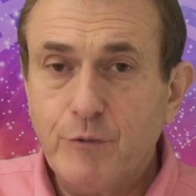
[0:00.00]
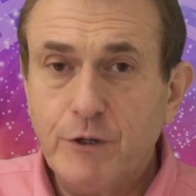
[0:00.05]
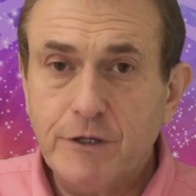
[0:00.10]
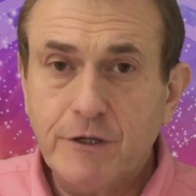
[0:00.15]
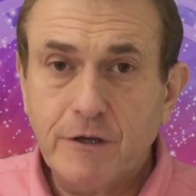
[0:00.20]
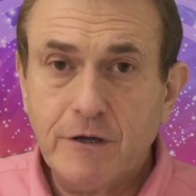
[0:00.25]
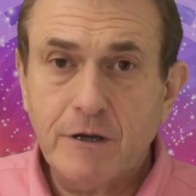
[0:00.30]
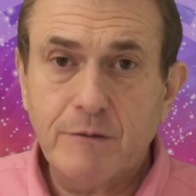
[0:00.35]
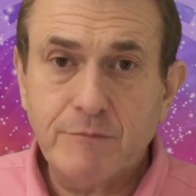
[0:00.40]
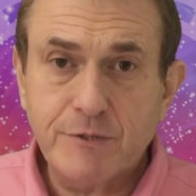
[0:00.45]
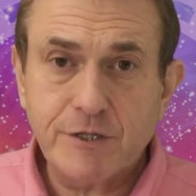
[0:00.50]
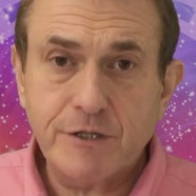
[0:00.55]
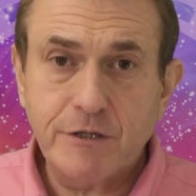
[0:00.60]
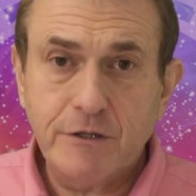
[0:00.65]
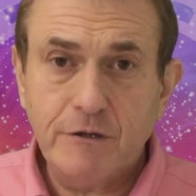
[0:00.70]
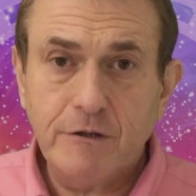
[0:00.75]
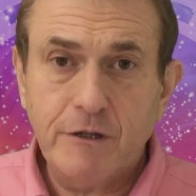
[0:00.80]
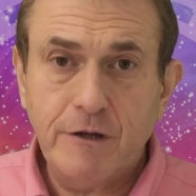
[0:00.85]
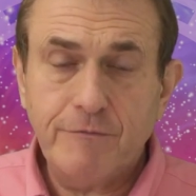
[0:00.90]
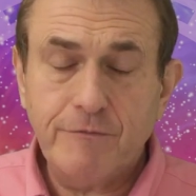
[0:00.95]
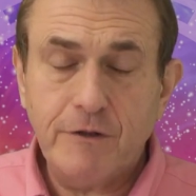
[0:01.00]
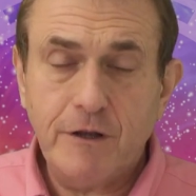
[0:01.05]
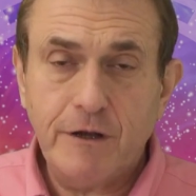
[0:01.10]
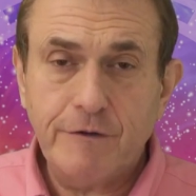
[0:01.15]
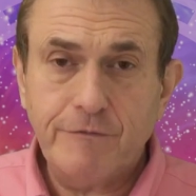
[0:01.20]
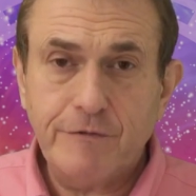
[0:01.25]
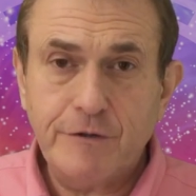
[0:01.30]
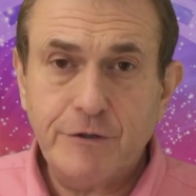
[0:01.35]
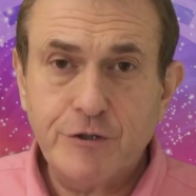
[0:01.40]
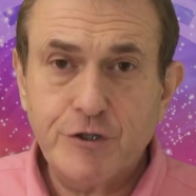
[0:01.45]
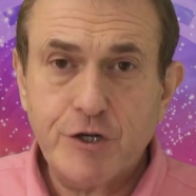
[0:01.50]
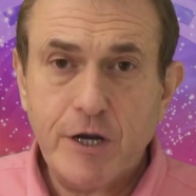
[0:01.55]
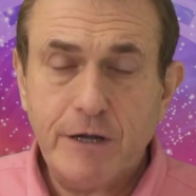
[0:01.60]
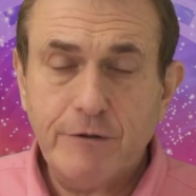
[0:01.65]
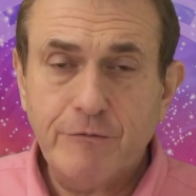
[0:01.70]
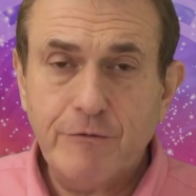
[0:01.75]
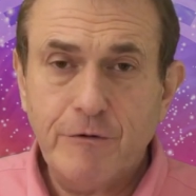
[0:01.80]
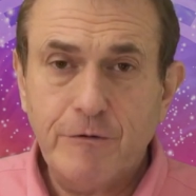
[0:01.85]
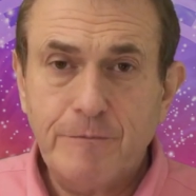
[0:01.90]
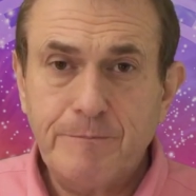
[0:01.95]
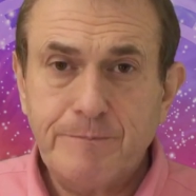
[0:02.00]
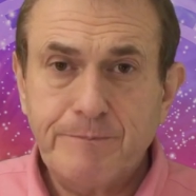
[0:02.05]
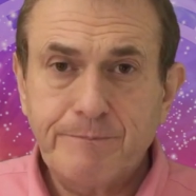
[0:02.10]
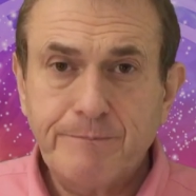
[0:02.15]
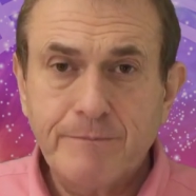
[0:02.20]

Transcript: when it comes to your love life in general.